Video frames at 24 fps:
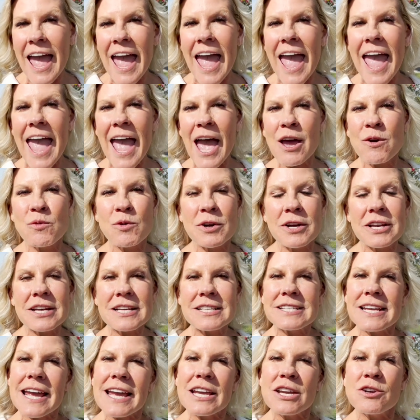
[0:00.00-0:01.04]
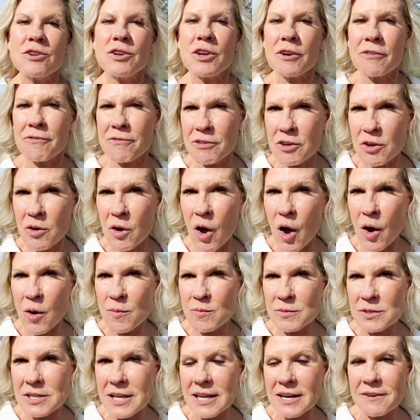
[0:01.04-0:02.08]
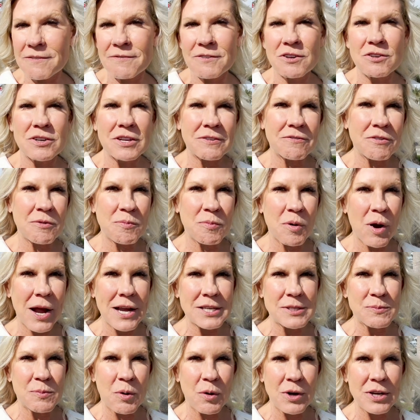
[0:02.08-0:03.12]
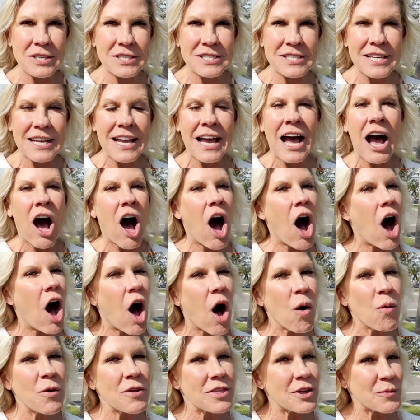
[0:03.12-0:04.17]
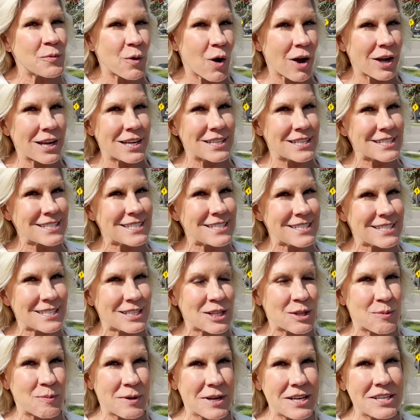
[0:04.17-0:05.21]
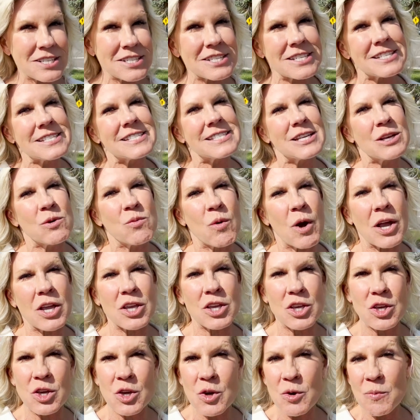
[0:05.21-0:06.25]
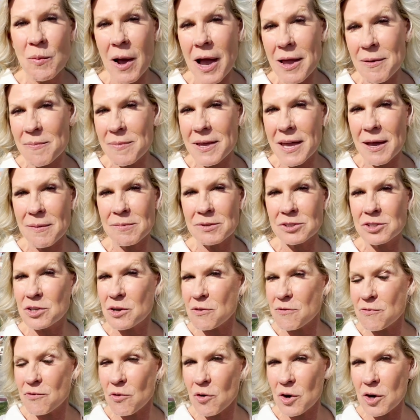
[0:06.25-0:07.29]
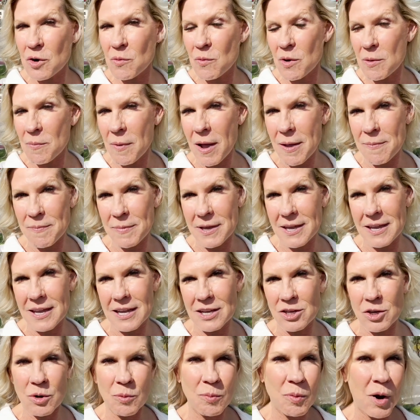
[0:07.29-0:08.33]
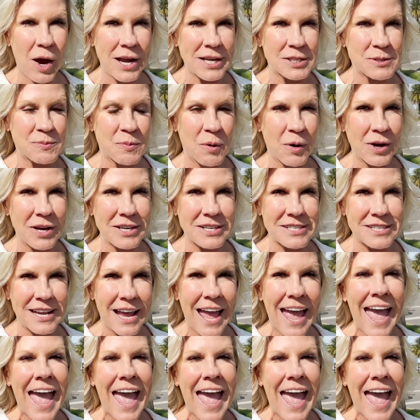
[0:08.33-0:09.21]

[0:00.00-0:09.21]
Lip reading: And we're going to take you to a few homes at a few different price points, all within walking distance to the beach to see what you might be able to afford and what might be in your price point.